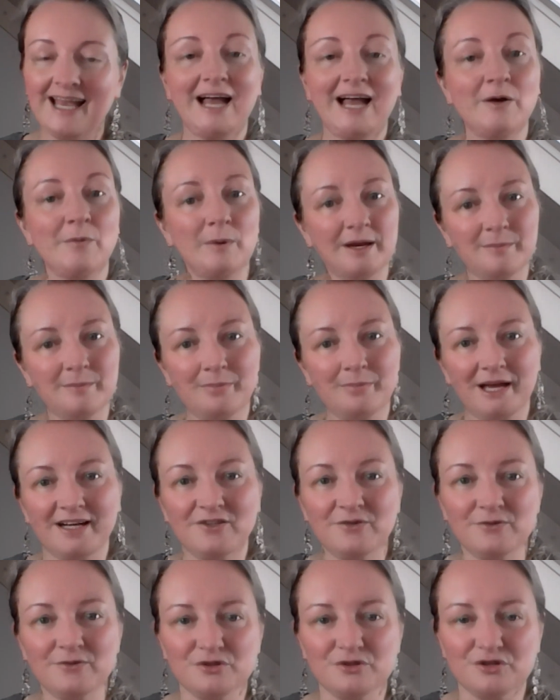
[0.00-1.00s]
I went back
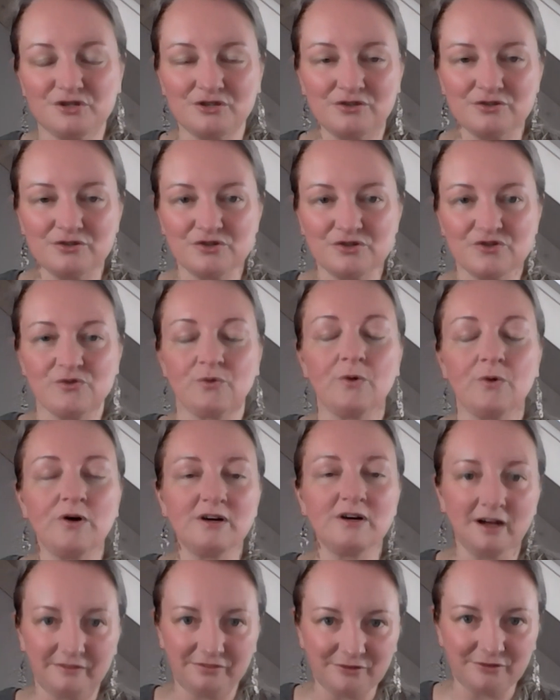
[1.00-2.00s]
to the store,
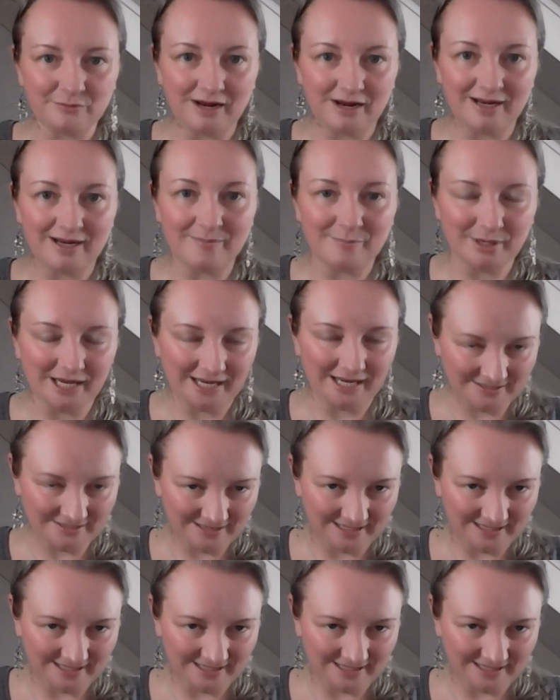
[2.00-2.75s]
got the right paint,